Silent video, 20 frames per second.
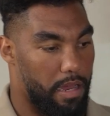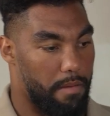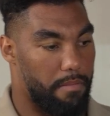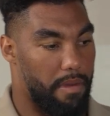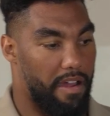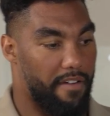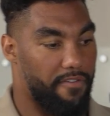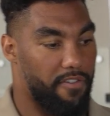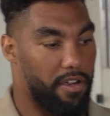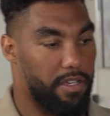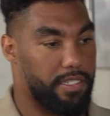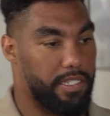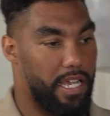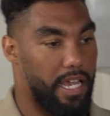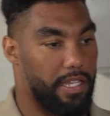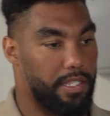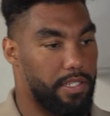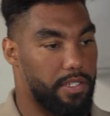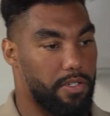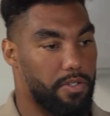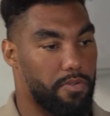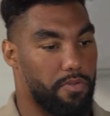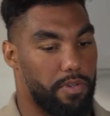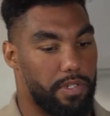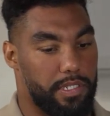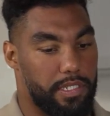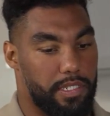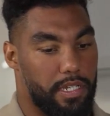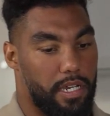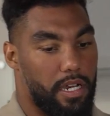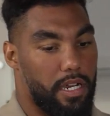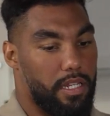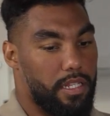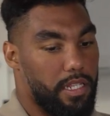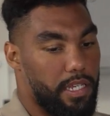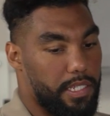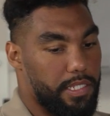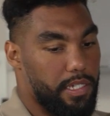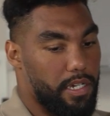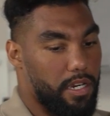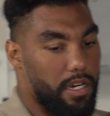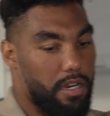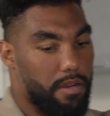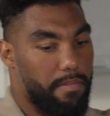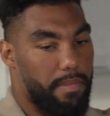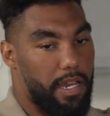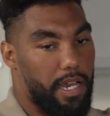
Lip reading: My first tattoo was on this arm,